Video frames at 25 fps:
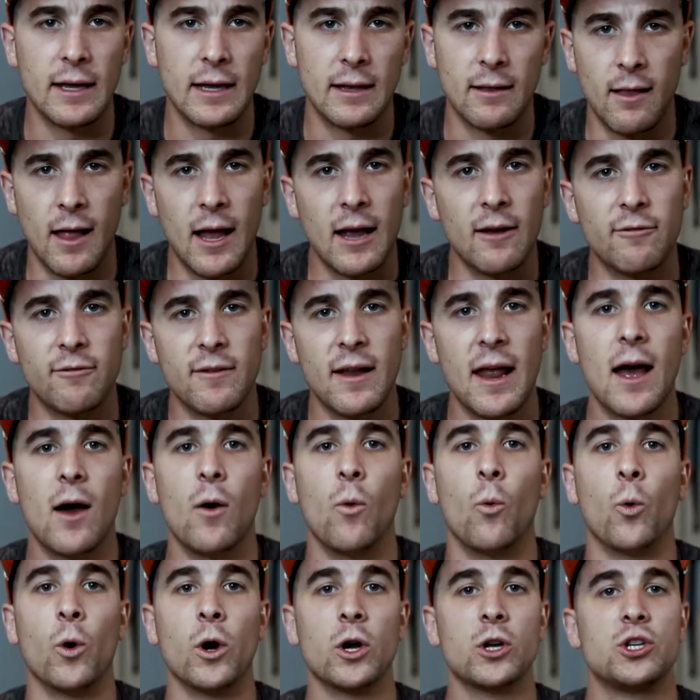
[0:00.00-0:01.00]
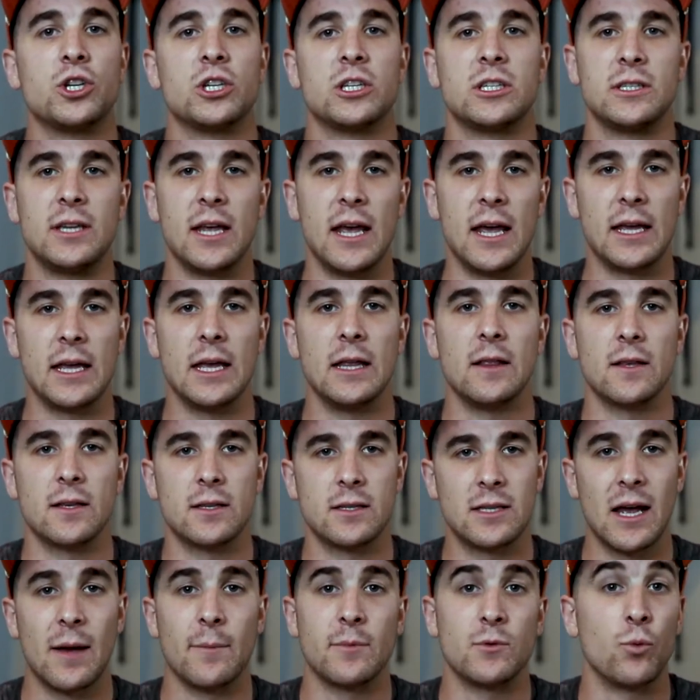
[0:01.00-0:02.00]
in life now, we're just taking the
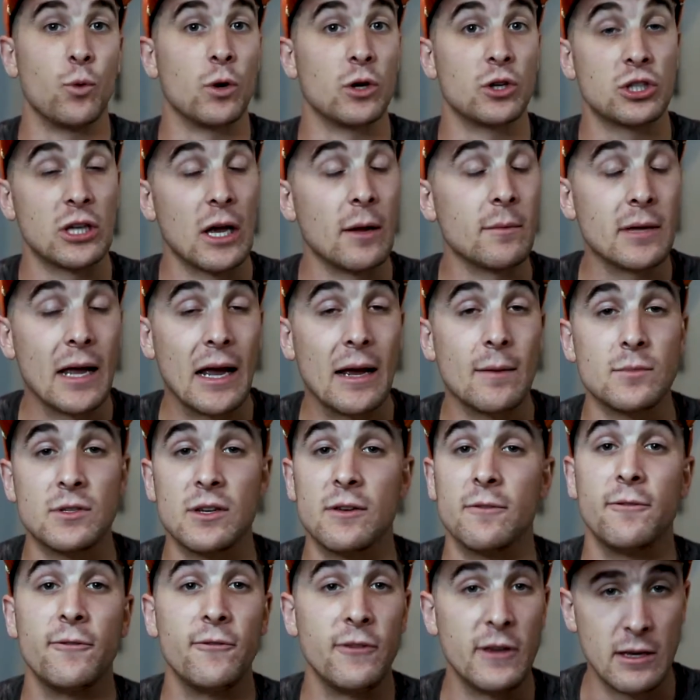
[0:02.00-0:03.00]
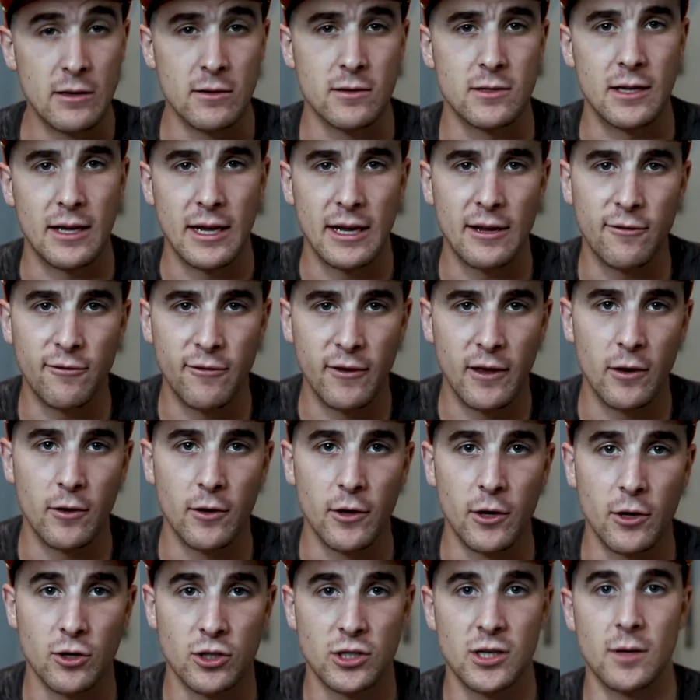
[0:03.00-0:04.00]
steps, where sometimes it feels like
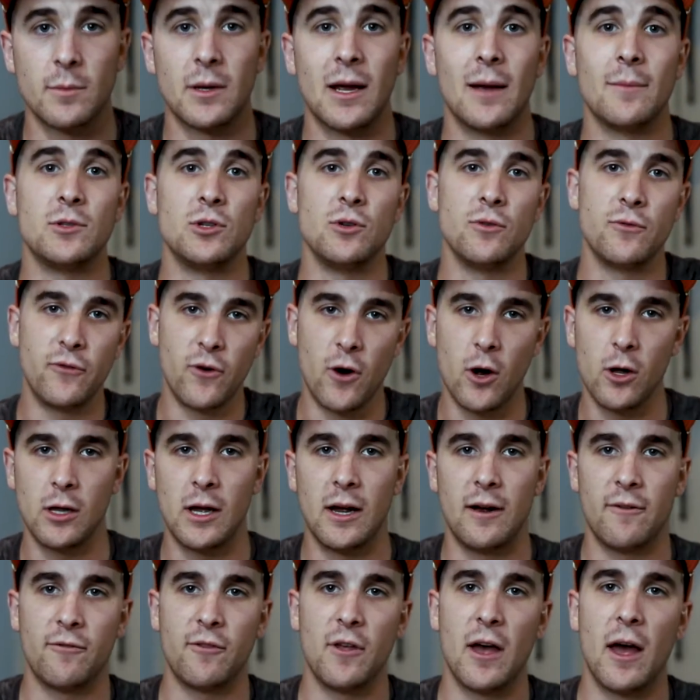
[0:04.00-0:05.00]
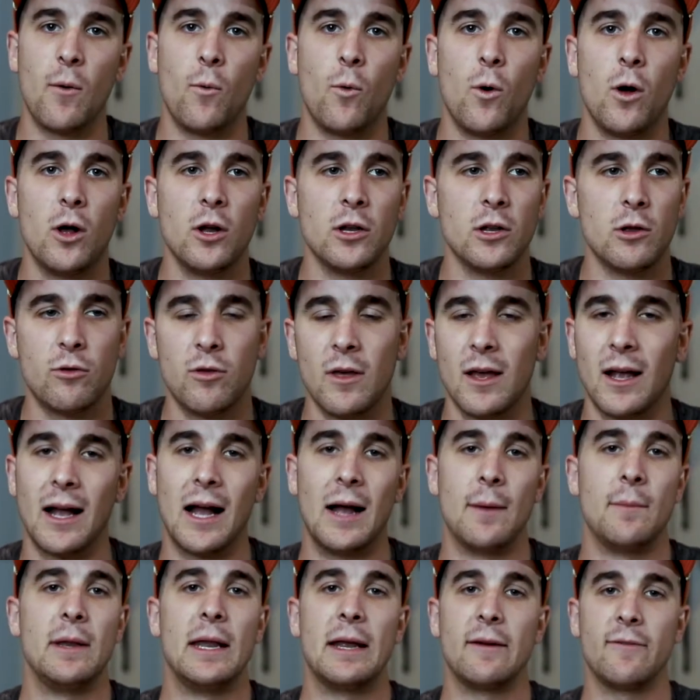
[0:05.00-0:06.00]
failure. Sometimes you fall off that wall and you think,
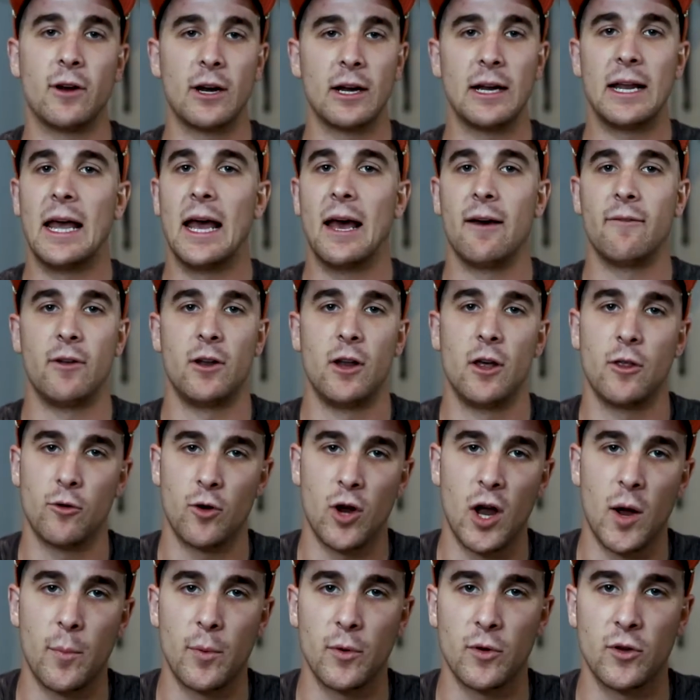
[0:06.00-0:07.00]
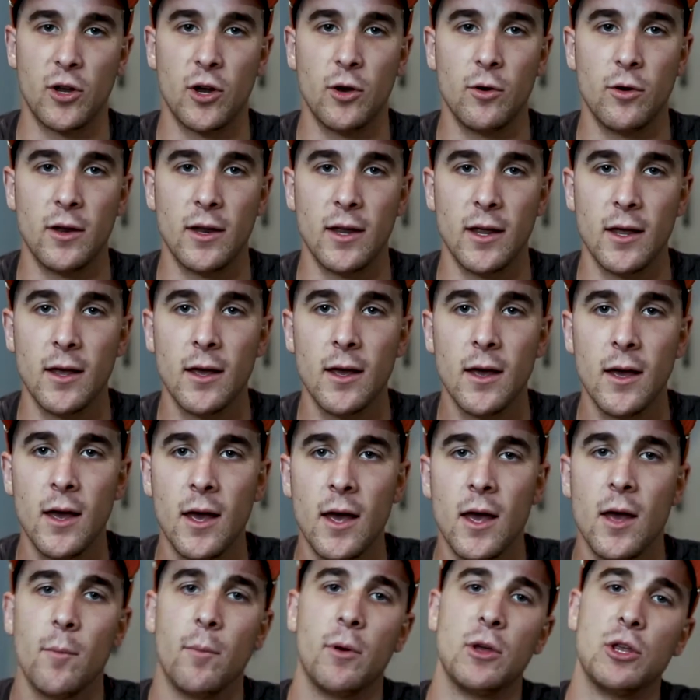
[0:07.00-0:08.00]
I'm never gonna have another opportunity,
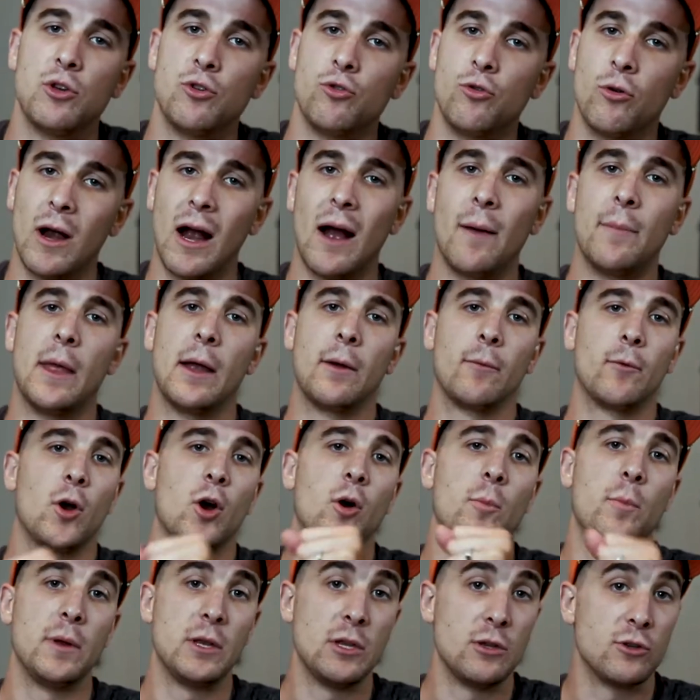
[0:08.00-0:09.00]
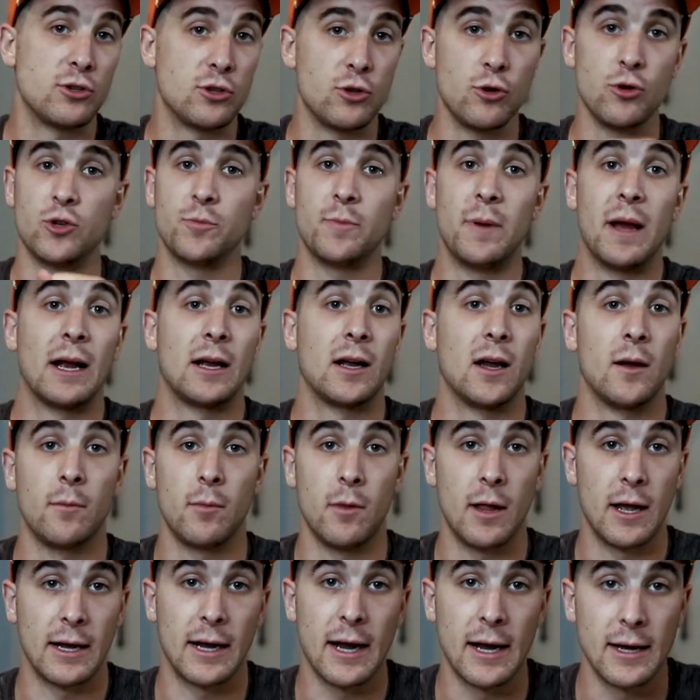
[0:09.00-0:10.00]
but you grab that rope and you scooch back
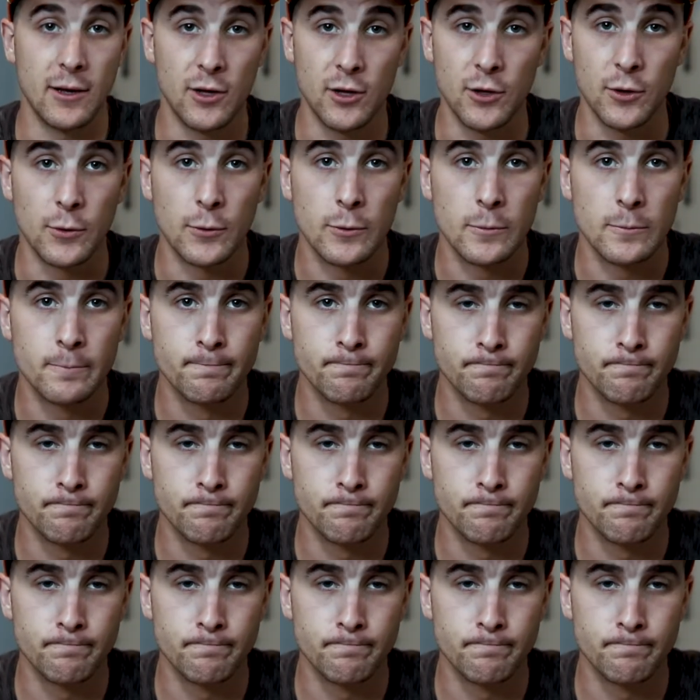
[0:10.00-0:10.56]
up like I do.